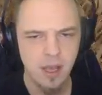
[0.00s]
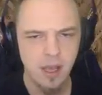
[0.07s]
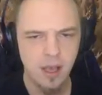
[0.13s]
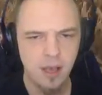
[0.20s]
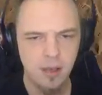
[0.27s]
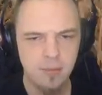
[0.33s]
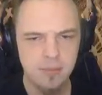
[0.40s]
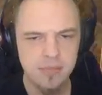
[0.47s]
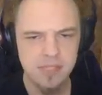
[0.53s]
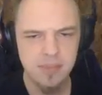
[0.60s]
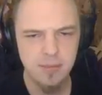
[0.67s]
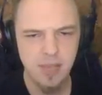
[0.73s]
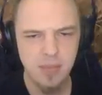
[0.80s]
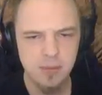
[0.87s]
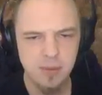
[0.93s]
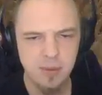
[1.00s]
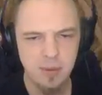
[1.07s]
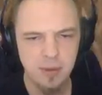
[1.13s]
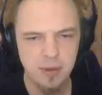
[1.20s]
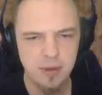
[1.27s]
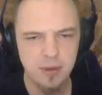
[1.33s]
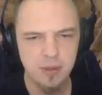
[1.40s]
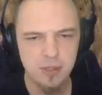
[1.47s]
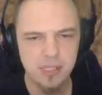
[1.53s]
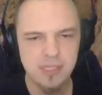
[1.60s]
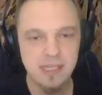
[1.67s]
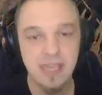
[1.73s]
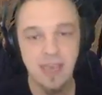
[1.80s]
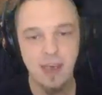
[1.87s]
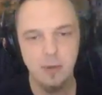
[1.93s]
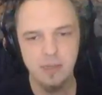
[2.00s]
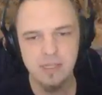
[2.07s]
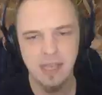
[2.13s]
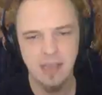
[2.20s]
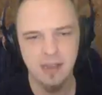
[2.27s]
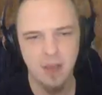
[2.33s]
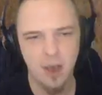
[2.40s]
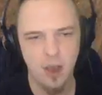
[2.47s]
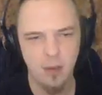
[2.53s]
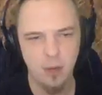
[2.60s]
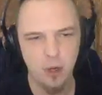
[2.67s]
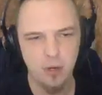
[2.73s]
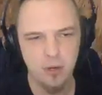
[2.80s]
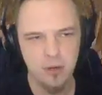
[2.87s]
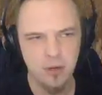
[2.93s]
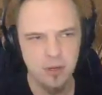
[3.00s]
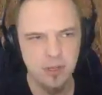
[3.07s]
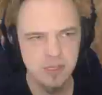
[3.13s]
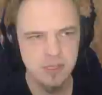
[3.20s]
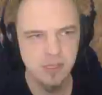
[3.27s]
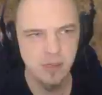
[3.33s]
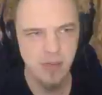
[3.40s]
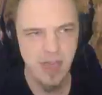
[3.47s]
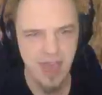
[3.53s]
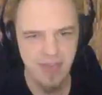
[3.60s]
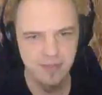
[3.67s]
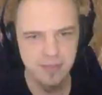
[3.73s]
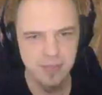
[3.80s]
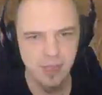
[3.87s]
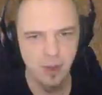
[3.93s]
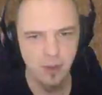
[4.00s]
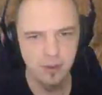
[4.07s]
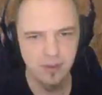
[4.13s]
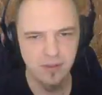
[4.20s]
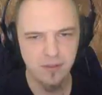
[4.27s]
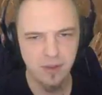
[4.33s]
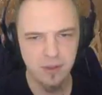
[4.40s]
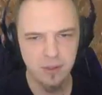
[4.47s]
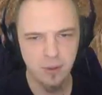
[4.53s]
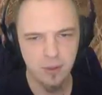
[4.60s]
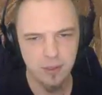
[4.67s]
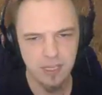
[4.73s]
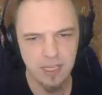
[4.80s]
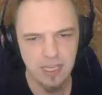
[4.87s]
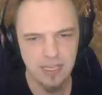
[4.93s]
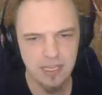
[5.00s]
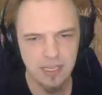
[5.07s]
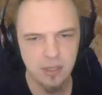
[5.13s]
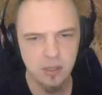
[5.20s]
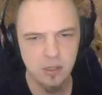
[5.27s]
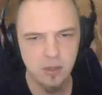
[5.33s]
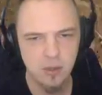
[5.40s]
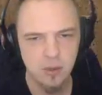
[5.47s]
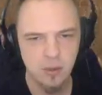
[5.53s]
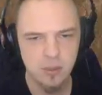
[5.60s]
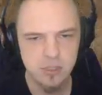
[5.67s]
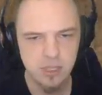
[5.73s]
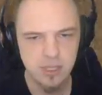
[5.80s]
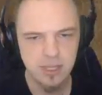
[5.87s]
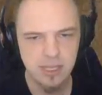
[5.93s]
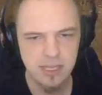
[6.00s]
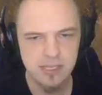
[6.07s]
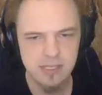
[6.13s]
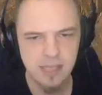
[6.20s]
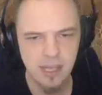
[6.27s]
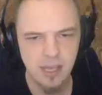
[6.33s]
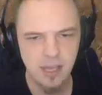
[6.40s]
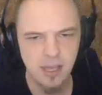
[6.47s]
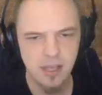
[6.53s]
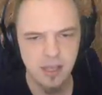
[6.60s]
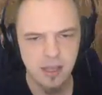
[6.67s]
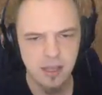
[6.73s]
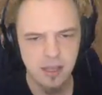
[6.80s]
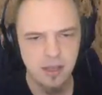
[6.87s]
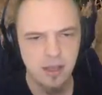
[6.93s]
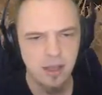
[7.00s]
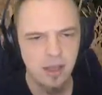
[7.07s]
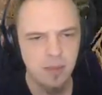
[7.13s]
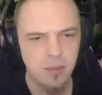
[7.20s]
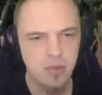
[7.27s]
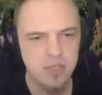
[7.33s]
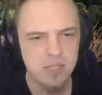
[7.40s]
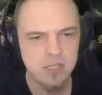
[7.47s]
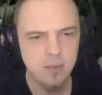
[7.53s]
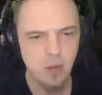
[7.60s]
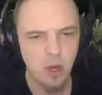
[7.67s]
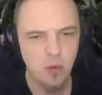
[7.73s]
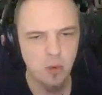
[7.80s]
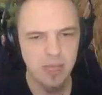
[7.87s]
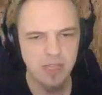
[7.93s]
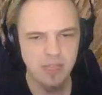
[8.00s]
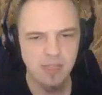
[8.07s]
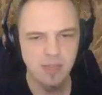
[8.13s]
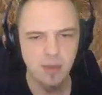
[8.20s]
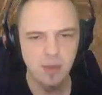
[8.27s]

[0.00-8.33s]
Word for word: Um, sometimes people do just the outside armored, so you have to go in the front door to get in, which I think is a, a pretty smart way to